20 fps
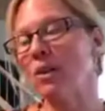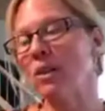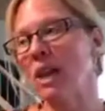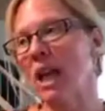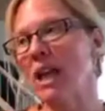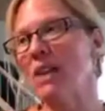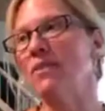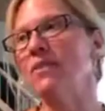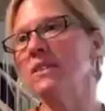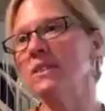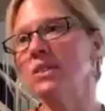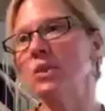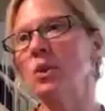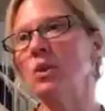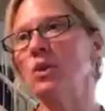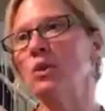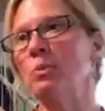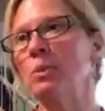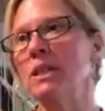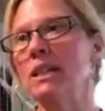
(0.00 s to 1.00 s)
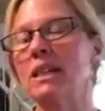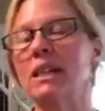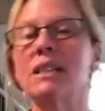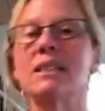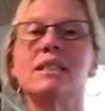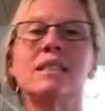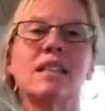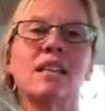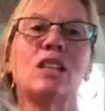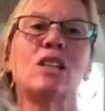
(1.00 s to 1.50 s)
life is going to be a
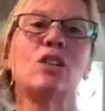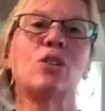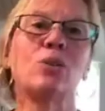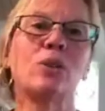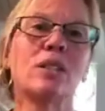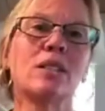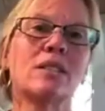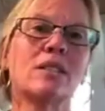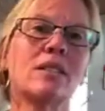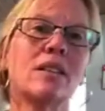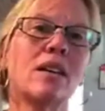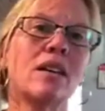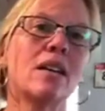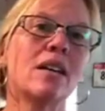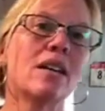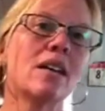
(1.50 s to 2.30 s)
continuous